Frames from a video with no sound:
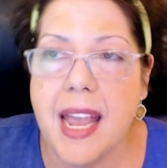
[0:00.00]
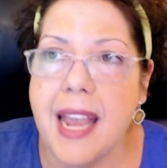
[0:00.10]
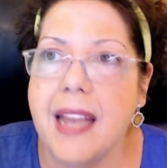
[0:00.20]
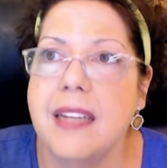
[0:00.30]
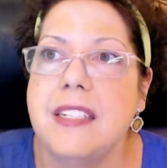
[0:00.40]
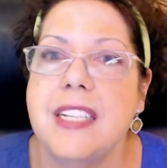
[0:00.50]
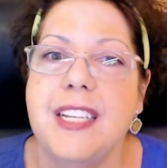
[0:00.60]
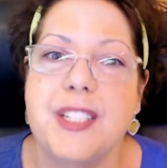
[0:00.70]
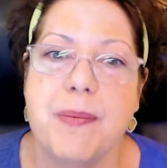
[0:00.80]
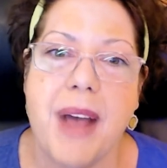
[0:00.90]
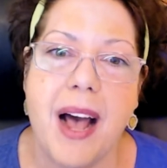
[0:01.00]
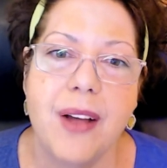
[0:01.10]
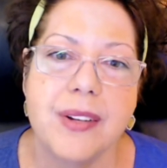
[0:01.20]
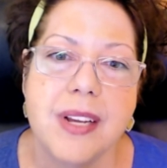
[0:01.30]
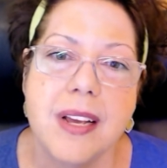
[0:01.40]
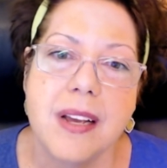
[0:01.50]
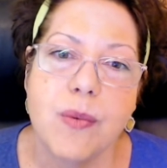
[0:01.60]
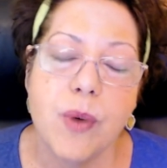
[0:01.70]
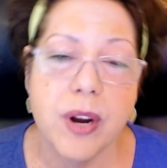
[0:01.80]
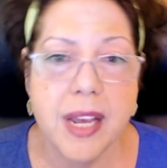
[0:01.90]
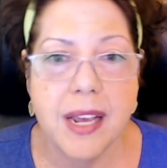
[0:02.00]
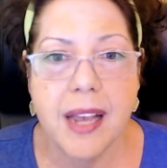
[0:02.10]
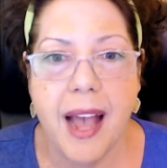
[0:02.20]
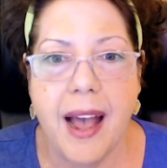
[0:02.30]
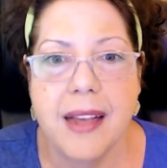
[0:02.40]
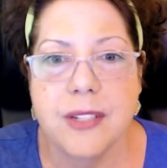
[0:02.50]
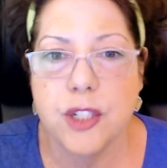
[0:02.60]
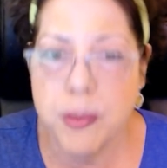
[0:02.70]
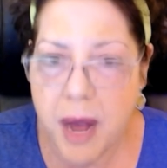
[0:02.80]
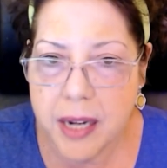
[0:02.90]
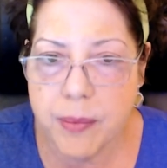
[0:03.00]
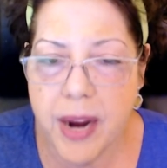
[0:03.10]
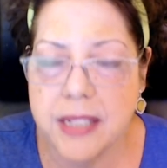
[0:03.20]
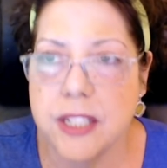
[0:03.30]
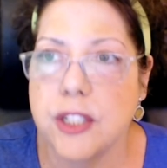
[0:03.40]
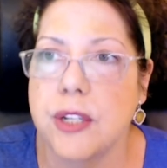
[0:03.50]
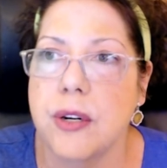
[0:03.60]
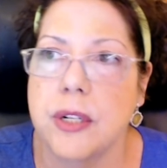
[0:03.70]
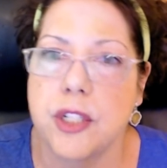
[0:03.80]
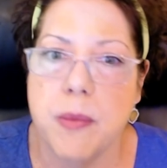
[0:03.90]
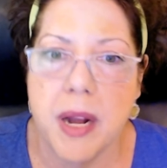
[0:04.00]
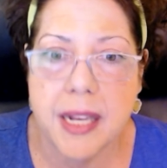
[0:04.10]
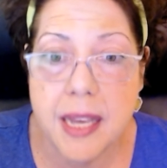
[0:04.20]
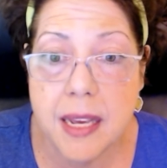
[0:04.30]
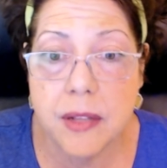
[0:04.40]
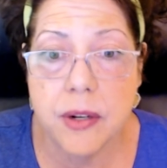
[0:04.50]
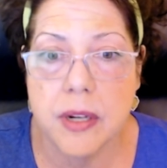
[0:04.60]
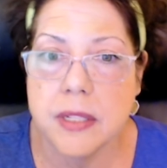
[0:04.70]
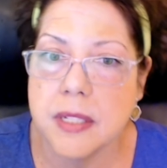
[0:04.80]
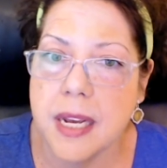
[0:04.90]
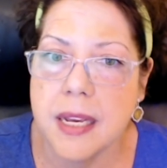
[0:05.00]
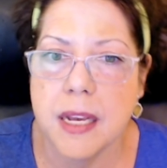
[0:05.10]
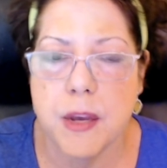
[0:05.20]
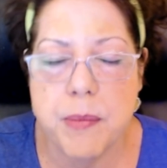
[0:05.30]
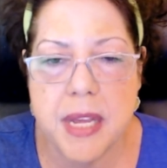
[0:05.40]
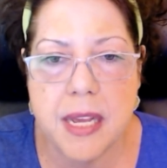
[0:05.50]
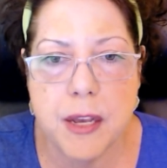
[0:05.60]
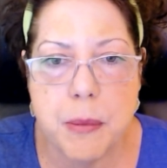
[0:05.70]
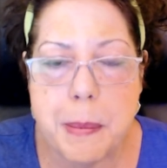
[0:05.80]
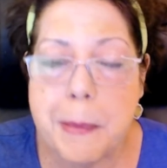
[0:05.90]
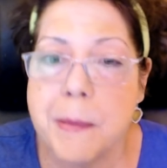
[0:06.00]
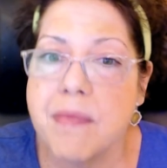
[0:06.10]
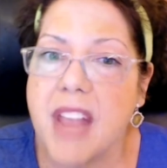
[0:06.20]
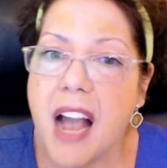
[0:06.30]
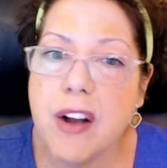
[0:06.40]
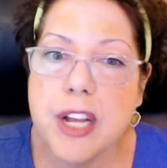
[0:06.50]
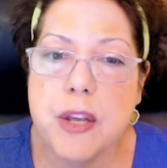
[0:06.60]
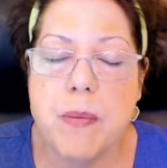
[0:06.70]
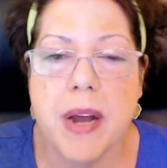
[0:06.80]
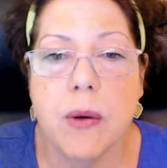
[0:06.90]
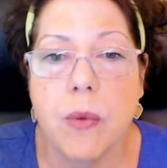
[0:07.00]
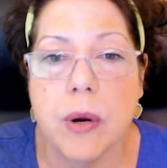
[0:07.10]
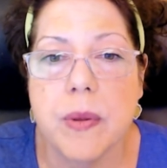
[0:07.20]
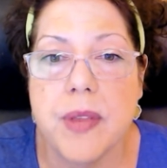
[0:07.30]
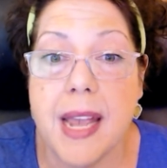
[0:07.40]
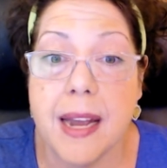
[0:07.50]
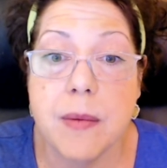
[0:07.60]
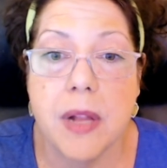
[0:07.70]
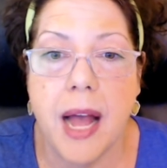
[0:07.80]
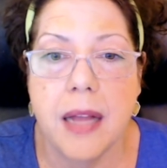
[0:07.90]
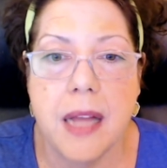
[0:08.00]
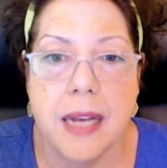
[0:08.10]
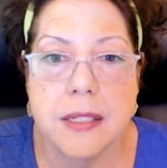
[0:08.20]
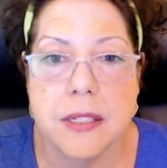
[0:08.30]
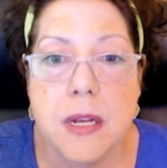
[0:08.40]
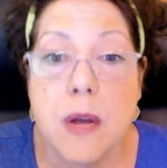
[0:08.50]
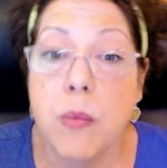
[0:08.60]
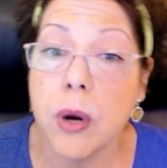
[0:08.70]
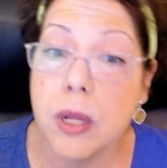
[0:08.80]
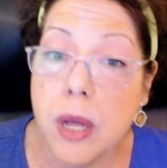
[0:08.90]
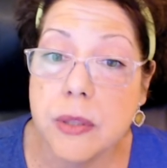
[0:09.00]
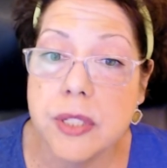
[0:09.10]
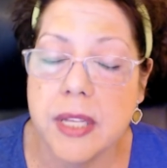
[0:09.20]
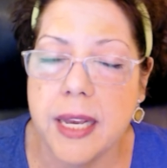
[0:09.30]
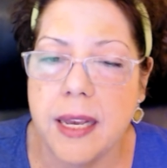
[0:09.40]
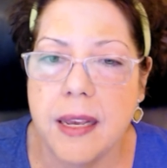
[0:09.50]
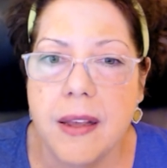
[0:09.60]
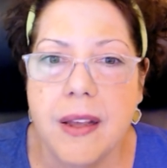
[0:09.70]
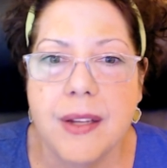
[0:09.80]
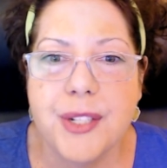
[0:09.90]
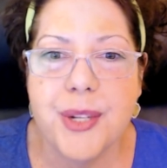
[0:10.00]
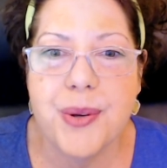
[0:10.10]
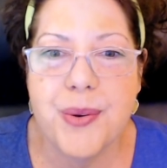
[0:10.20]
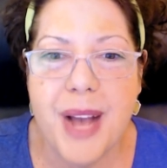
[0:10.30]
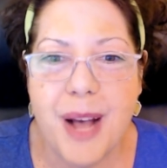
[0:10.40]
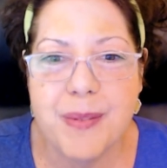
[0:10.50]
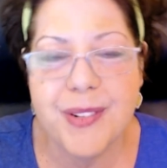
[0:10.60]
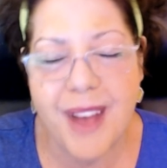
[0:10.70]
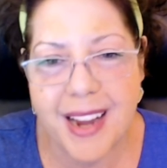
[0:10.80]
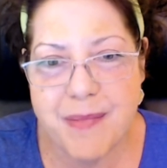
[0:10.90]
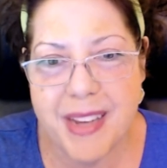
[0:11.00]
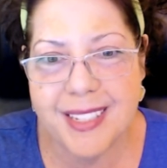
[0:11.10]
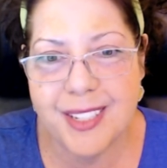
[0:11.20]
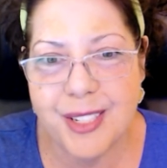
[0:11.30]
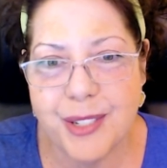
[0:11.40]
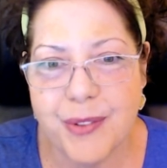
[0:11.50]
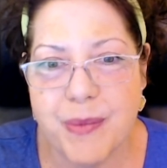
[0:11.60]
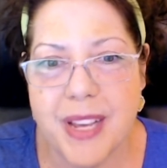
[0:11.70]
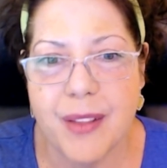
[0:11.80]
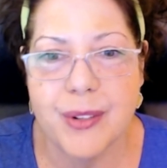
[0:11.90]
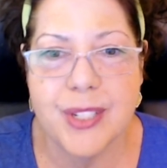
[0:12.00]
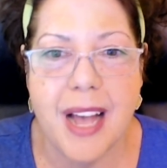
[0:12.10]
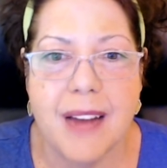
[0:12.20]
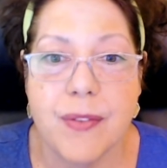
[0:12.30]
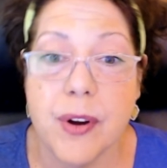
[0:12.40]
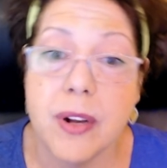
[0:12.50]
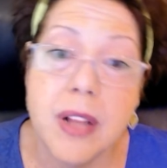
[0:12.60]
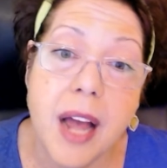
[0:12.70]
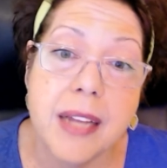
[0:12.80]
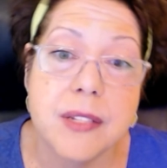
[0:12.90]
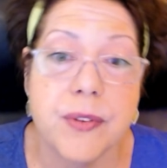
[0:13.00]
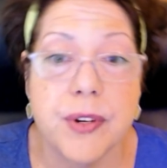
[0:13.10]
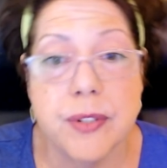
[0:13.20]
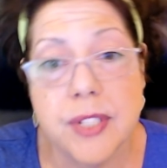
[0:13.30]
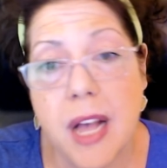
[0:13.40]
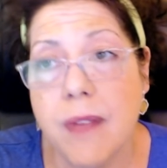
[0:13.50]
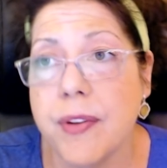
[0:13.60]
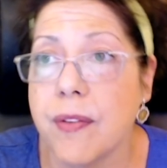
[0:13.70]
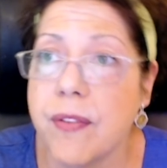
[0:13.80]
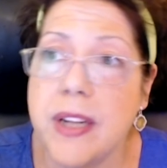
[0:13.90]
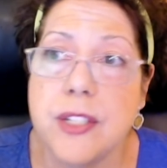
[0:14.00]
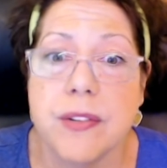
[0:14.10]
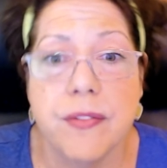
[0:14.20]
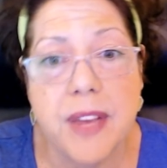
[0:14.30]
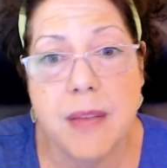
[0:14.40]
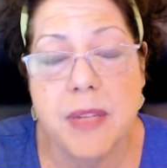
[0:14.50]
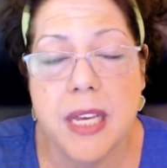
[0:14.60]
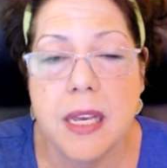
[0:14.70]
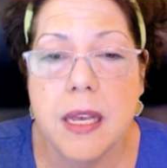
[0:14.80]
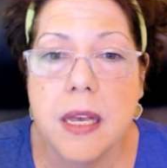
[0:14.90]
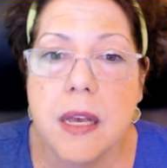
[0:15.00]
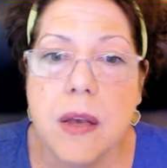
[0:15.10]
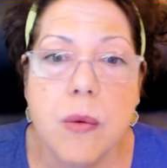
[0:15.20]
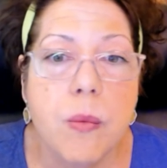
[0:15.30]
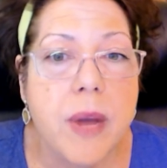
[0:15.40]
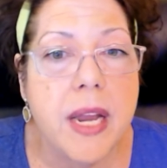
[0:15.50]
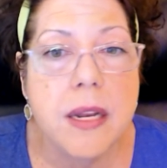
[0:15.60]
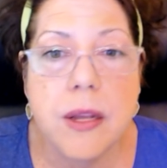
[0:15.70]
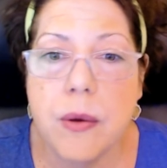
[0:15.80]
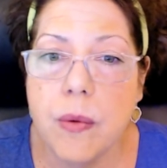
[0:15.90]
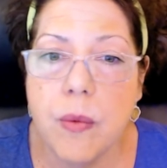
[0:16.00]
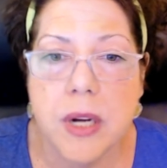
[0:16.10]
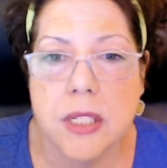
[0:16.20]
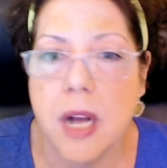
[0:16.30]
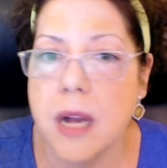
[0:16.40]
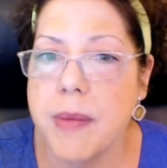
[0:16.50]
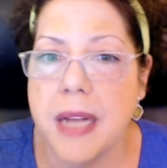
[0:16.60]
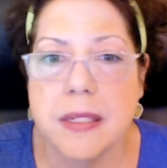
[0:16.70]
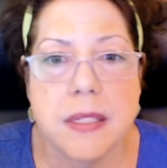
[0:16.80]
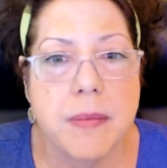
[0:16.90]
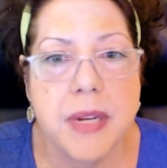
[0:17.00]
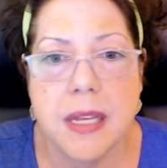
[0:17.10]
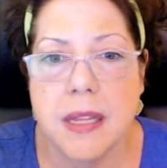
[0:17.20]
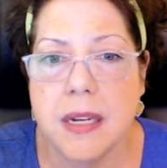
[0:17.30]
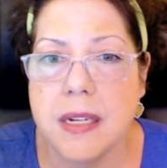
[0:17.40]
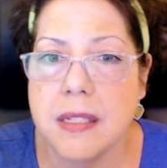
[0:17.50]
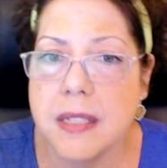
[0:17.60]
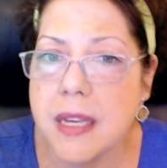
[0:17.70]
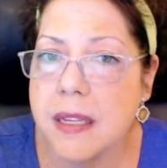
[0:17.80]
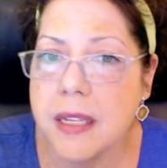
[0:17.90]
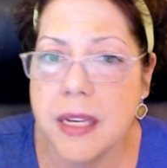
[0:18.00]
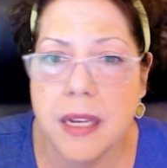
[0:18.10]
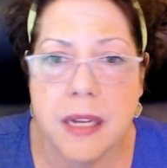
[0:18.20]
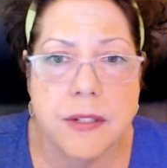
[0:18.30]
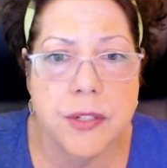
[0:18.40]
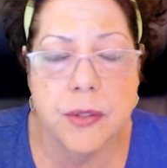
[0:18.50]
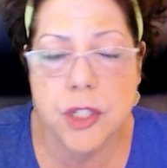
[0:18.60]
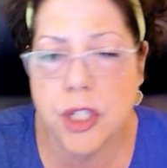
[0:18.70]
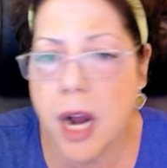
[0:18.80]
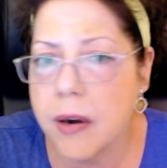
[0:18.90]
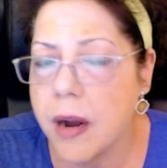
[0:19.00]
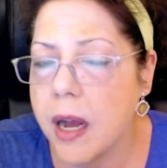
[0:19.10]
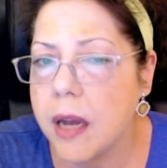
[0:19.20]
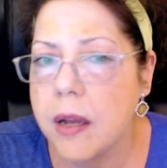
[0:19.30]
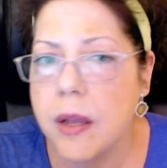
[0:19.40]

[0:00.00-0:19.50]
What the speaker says: And it's about working as a shamanic practitioner, a shamanic healer, a psychic, a medium. How can you better work with the animal allies more closely to help divine messages from the other side for your clients, for yourself, your friends, your family? When you want to talk about somebody that needs healing in a certain chakra,